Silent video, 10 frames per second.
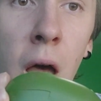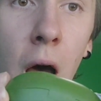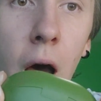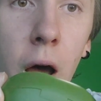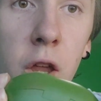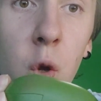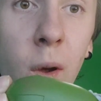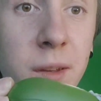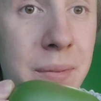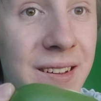
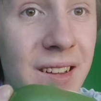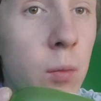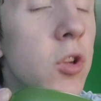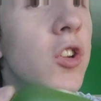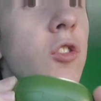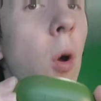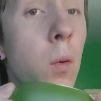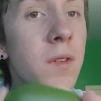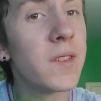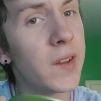USB-C, which you
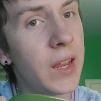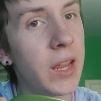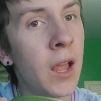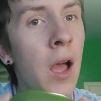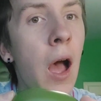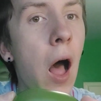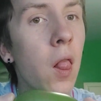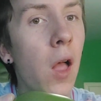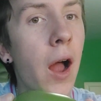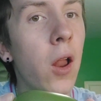don't see a
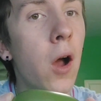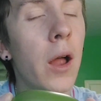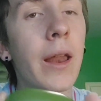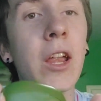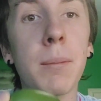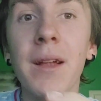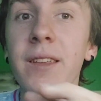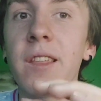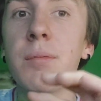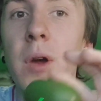lot on earbuds
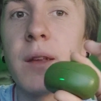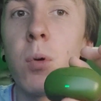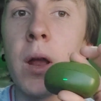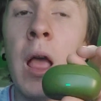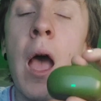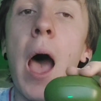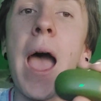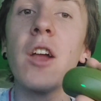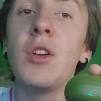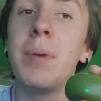at this price point.
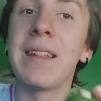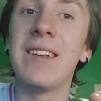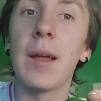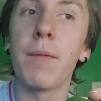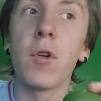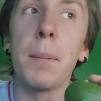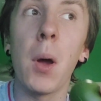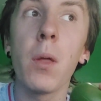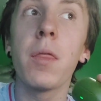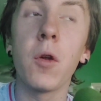I actually picked these up for
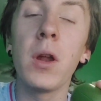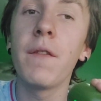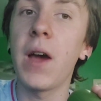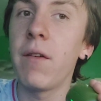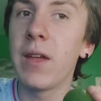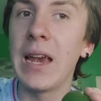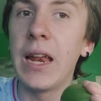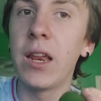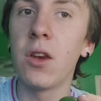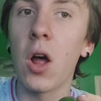about 35
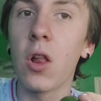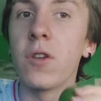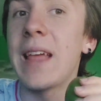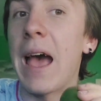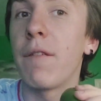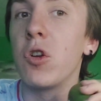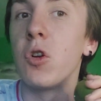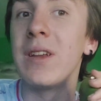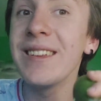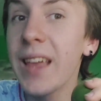Canadian dollars
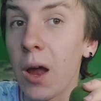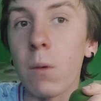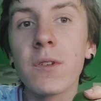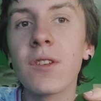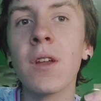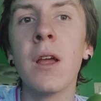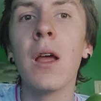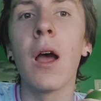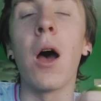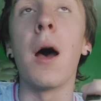after discounts
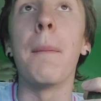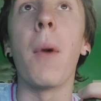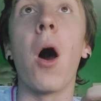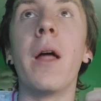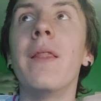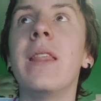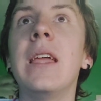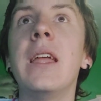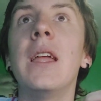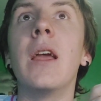on
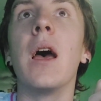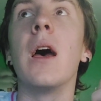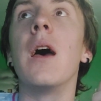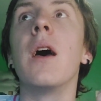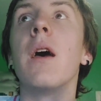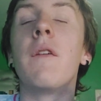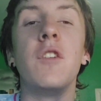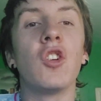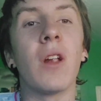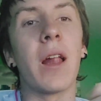the
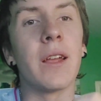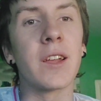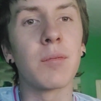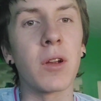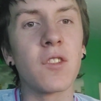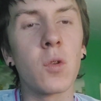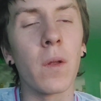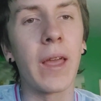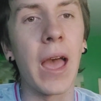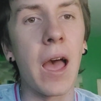official AliExpress store
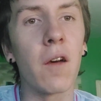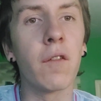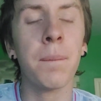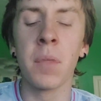they have.